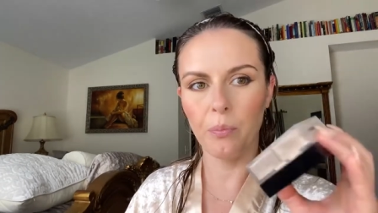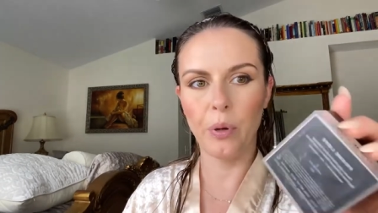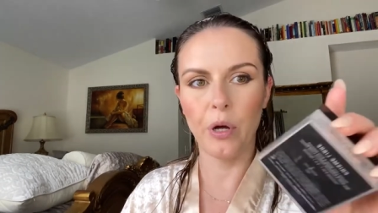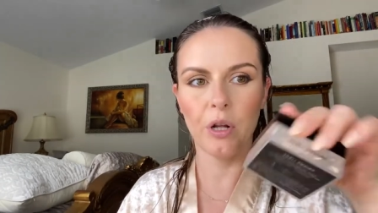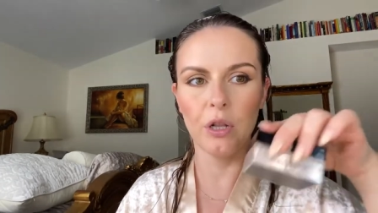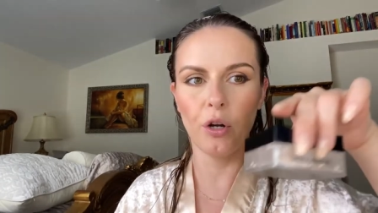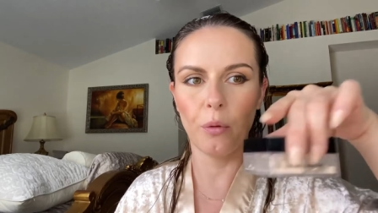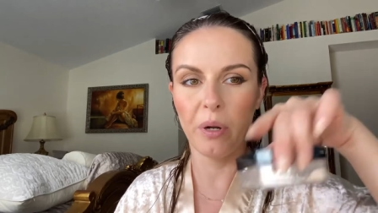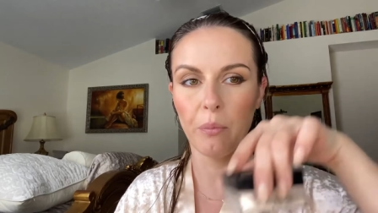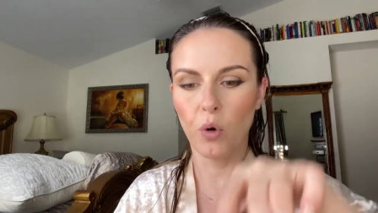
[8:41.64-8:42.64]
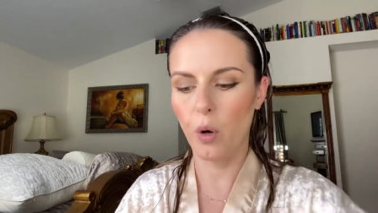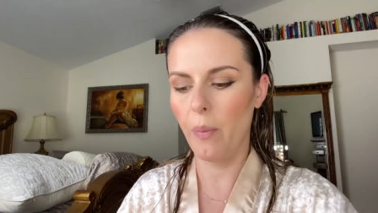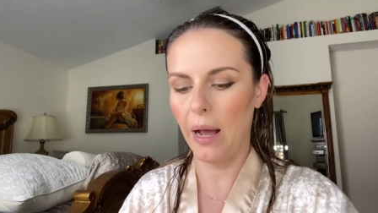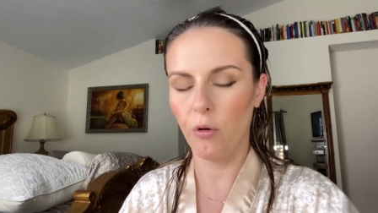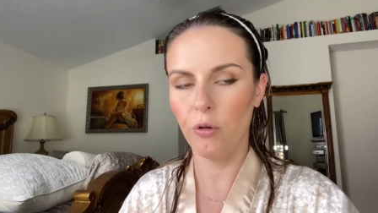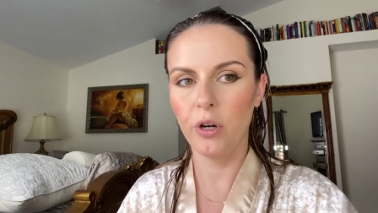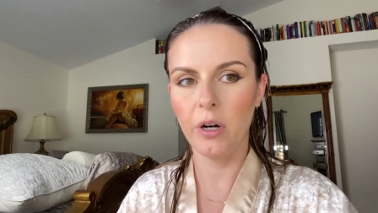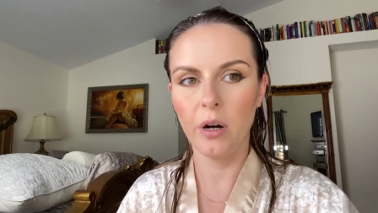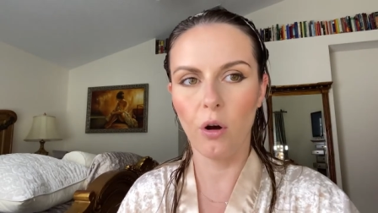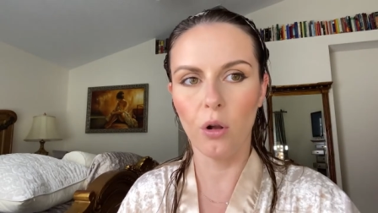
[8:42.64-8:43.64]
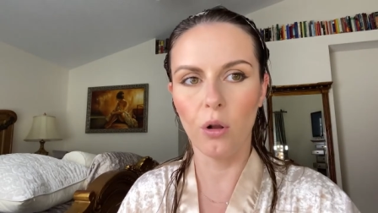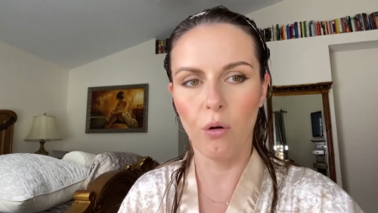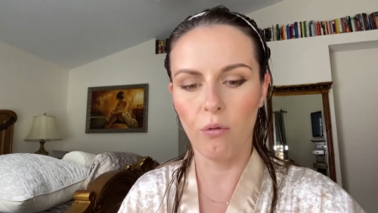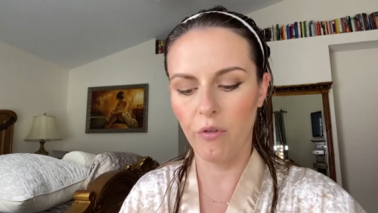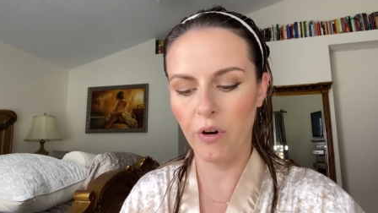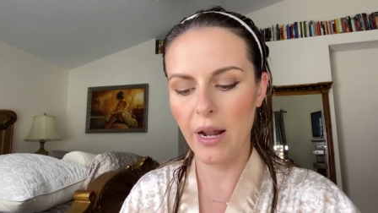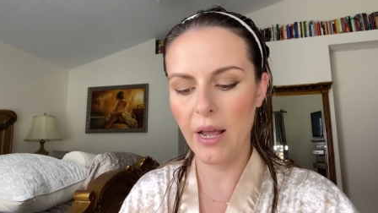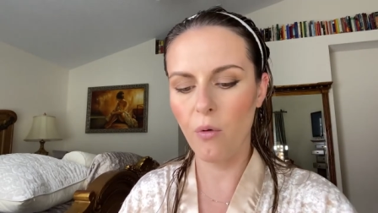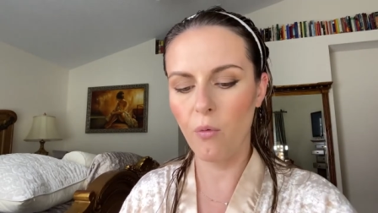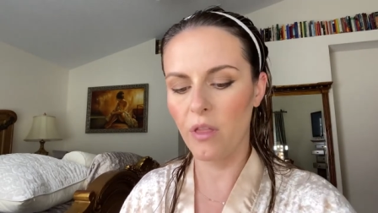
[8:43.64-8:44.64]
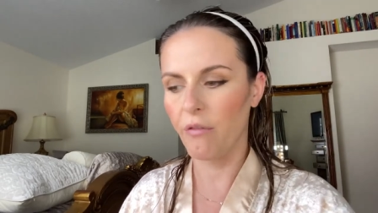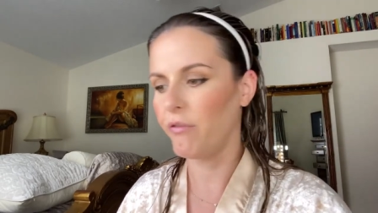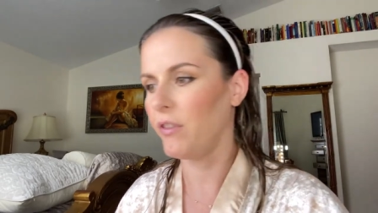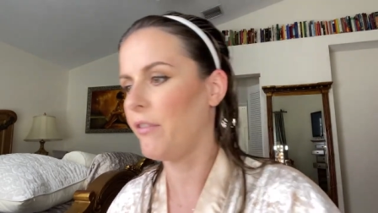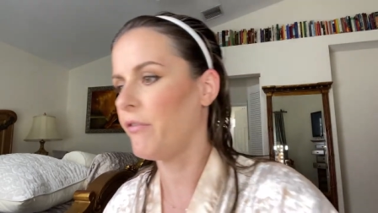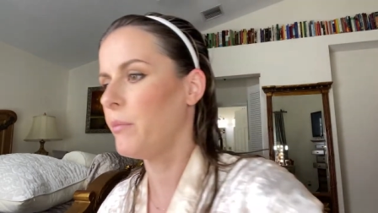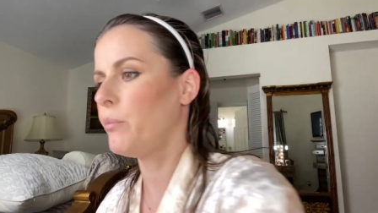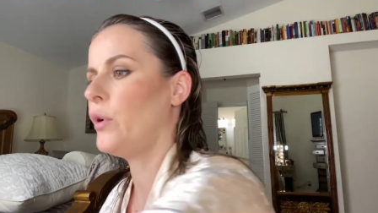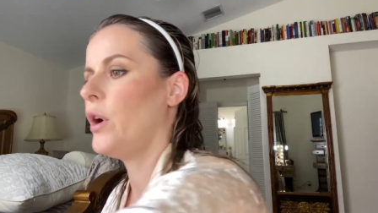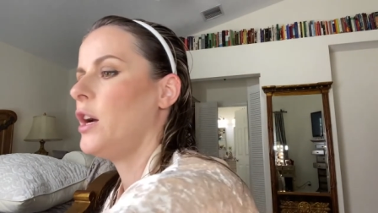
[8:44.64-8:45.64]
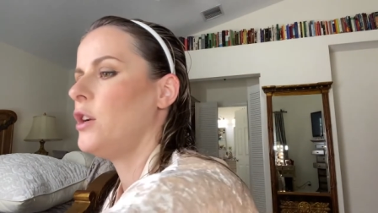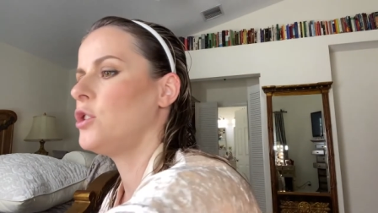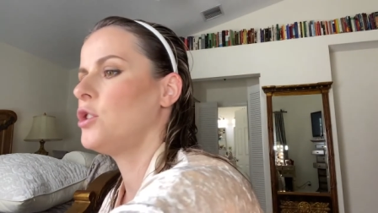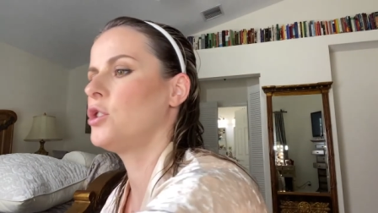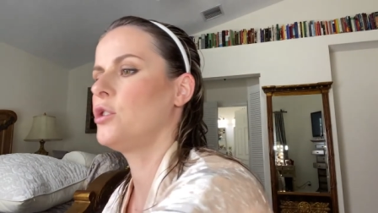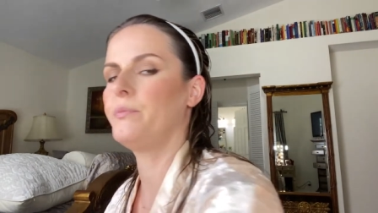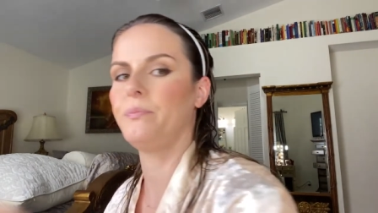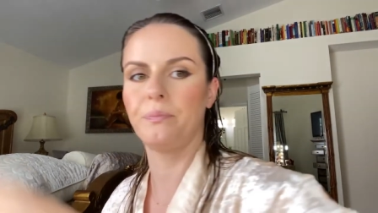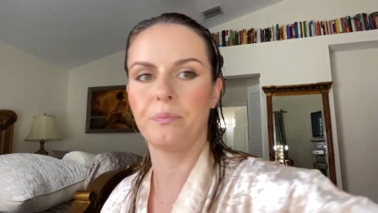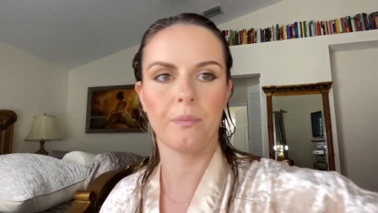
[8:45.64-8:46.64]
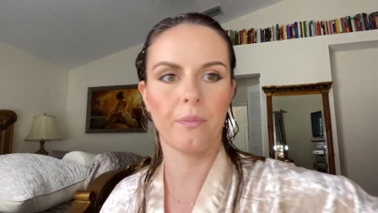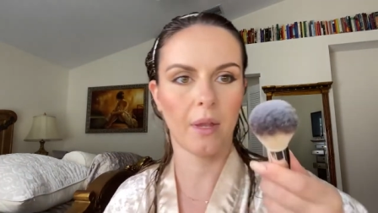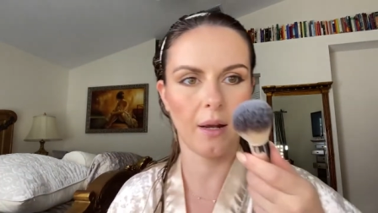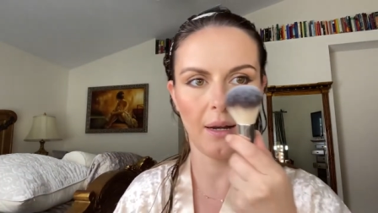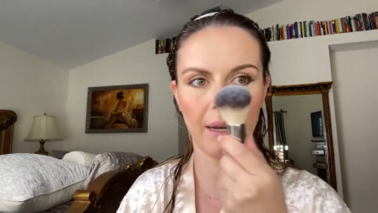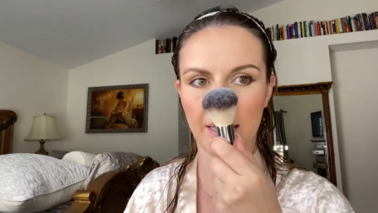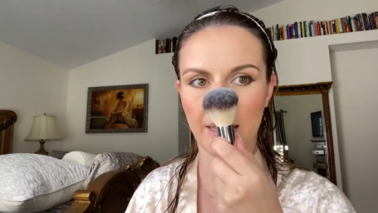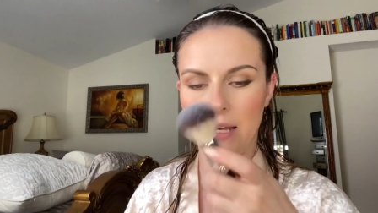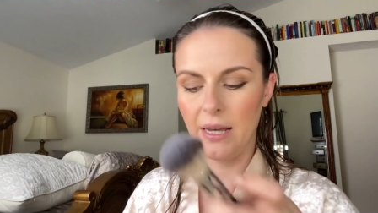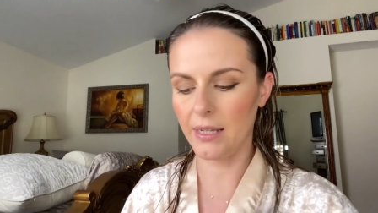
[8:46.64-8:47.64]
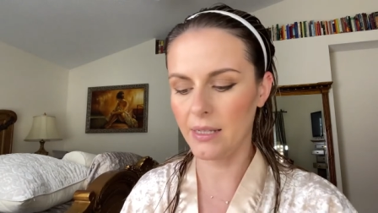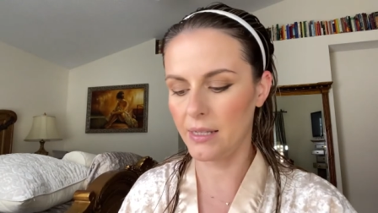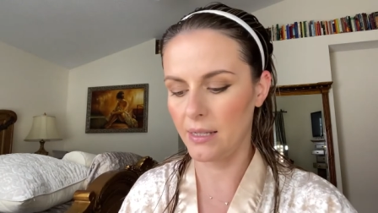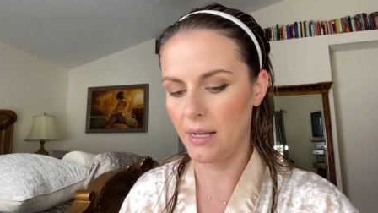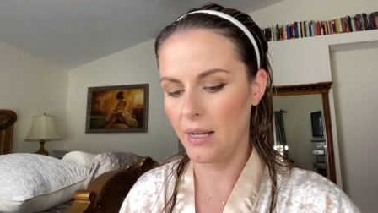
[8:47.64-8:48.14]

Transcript: Put a little bit more powder all over now with a fluffy brush like this.